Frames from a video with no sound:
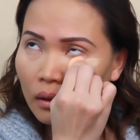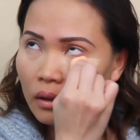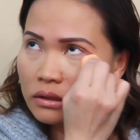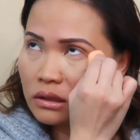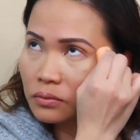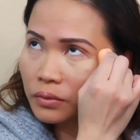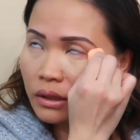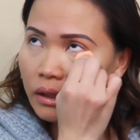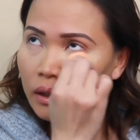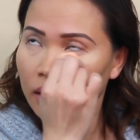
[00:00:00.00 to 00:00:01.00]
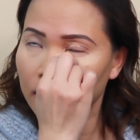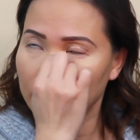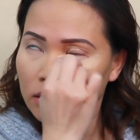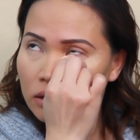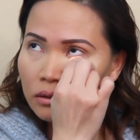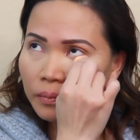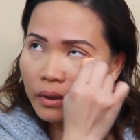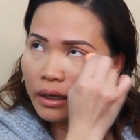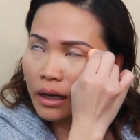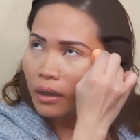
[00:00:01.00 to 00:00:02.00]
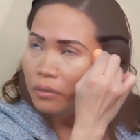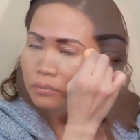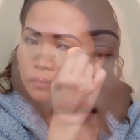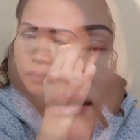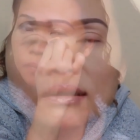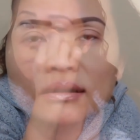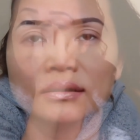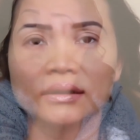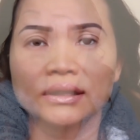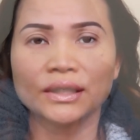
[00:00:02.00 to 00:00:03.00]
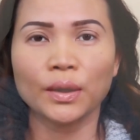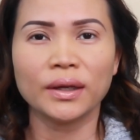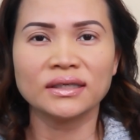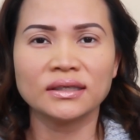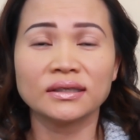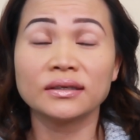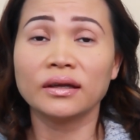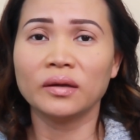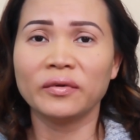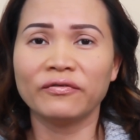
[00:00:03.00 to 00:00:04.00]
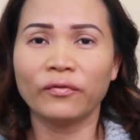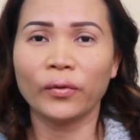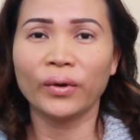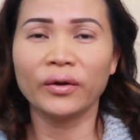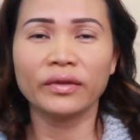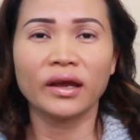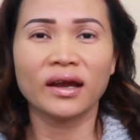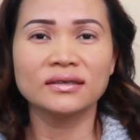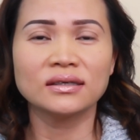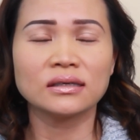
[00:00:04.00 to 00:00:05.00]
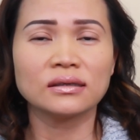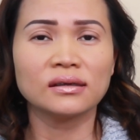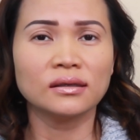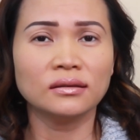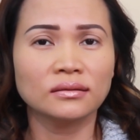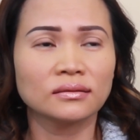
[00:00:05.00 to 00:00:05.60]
It's really easy to blend out. So this is the day before of the concealer.